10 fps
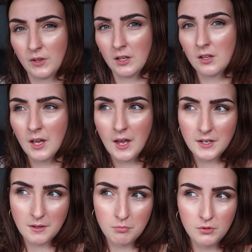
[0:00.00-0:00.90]
think
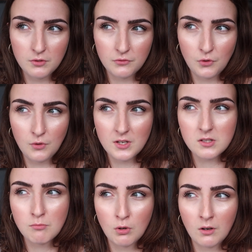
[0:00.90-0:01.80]
that Beautiful
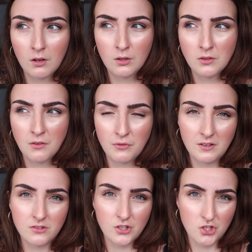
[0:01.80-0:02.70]
is more on the
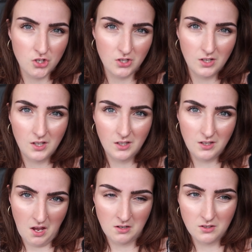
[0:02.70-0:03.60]
vintage
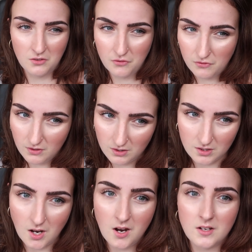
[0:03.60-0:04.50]
kind of
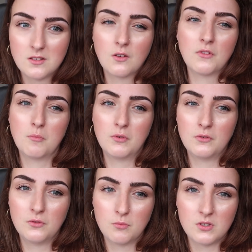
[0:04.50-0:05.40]
side of the
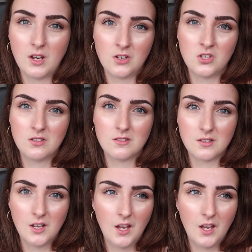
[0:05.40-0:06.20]
perfume sections.